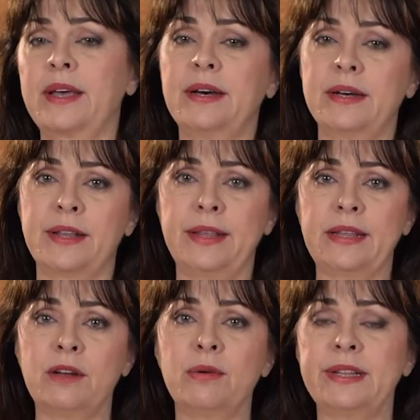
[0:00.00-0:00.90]
The
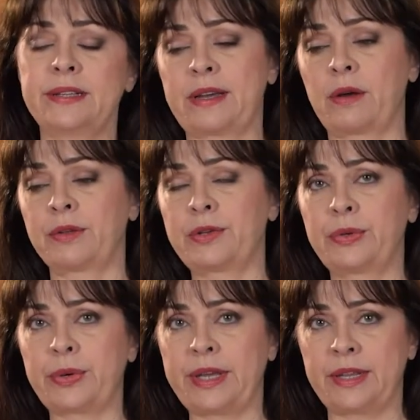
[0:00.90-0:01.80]
other one that I want to
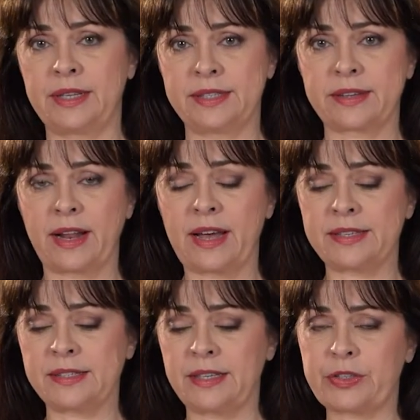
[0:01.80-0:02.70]
do in this
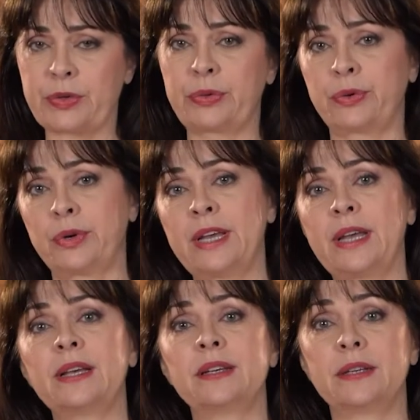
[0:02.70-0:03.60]
class is to do
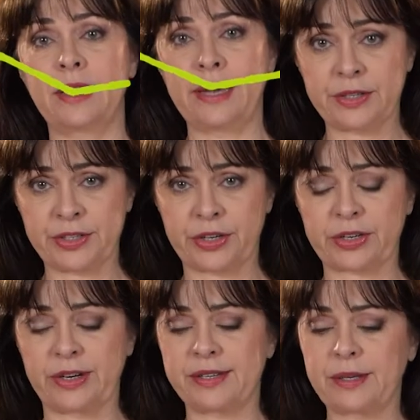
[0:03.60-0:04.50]
hair
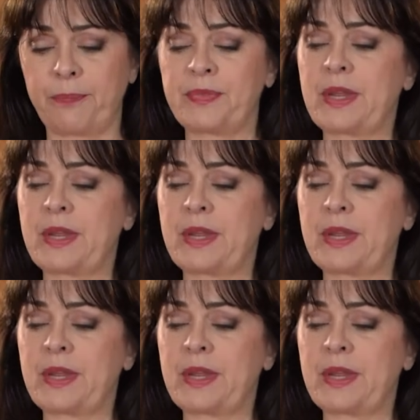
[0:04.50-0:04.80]
circles.